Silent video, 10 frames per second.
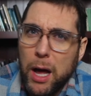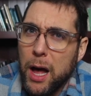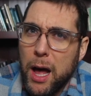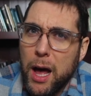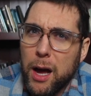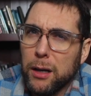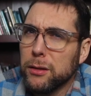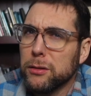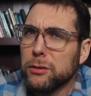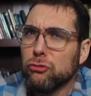Uh
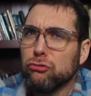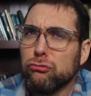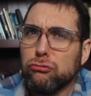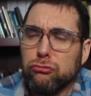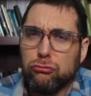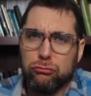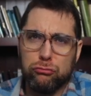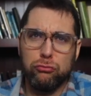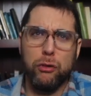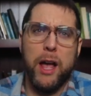
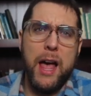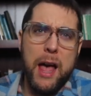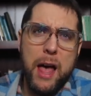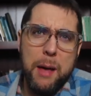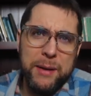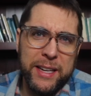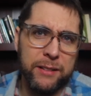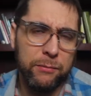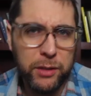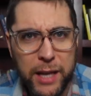uh, I
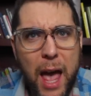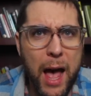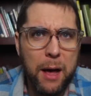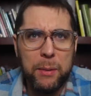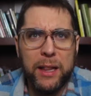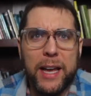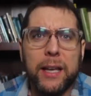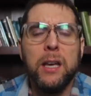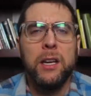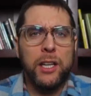mean, yeah, but
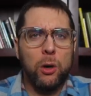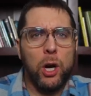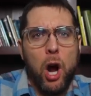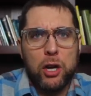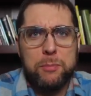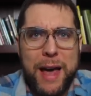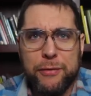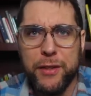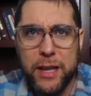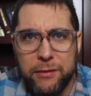like, you know, are cars
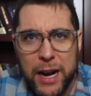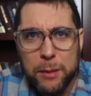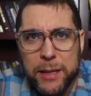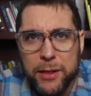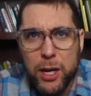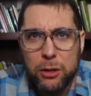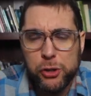bad for the environment though?